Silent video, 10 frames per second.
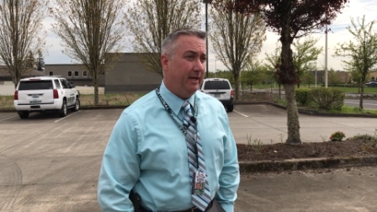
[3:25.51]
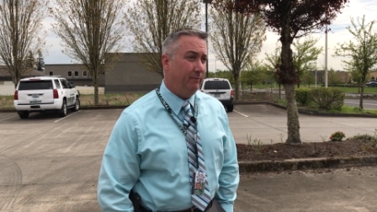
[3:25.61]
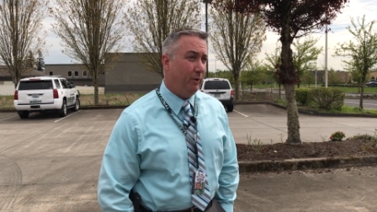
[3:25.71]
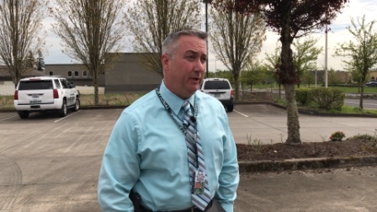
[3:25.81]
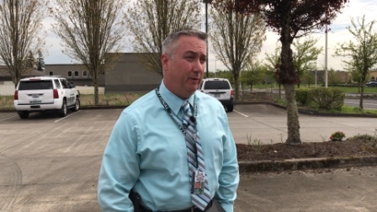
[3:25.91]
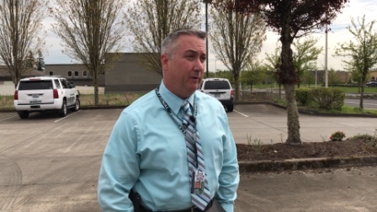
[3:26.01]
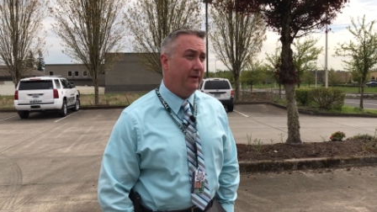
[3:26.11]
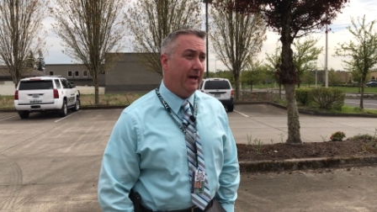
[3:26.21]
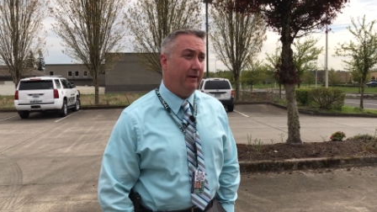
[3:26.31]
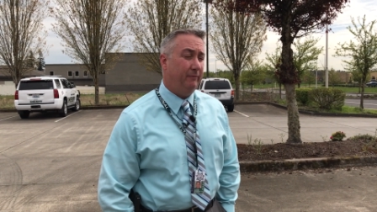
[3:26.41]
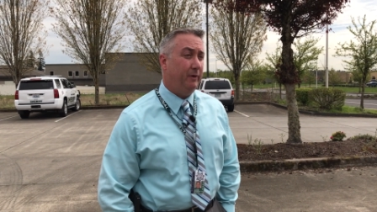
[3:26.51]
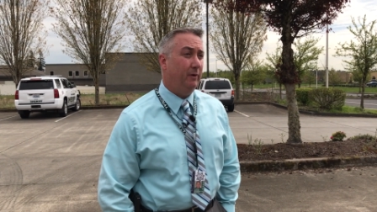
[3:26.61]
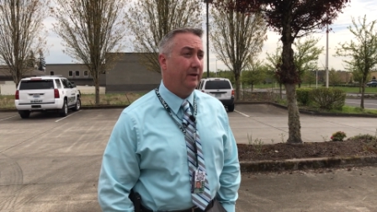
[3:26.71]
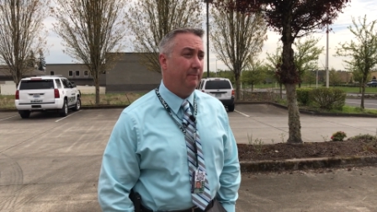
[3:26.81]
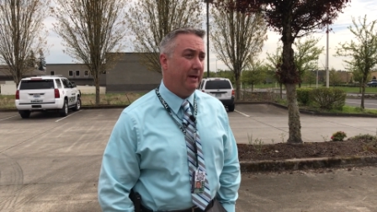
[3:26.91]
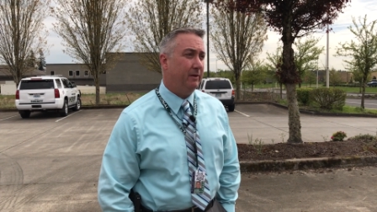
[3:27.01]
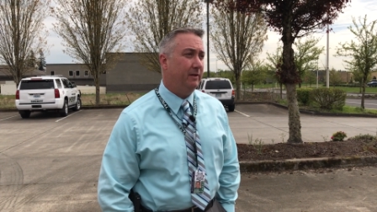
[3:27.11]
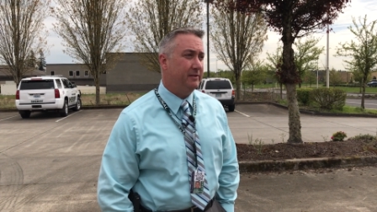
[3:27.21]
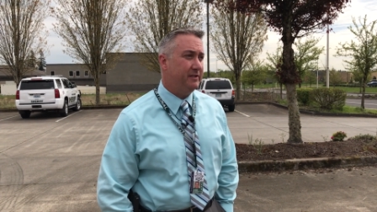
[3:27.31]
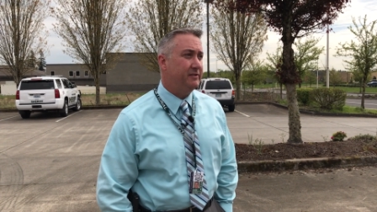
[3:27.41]
and when you go down, if you don't get
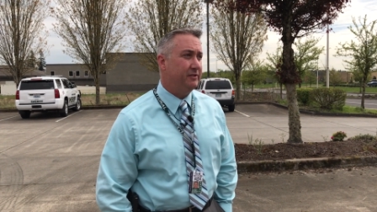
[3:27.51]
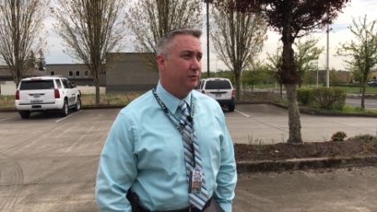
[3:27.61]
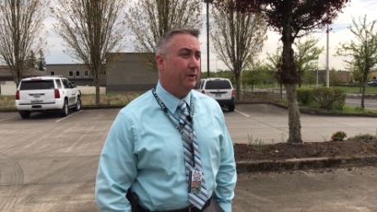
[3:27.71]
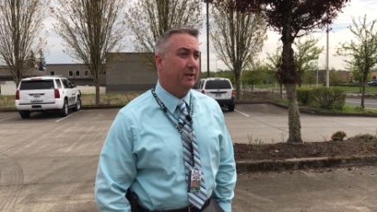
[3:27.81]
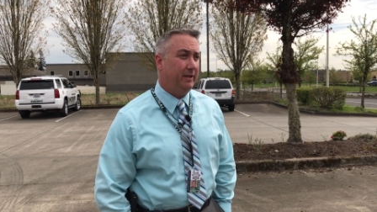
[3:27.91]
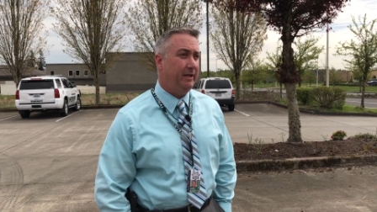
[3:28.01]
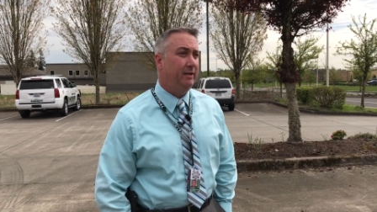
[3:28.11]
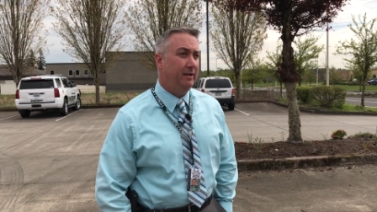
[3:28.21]
medical assistance quickly,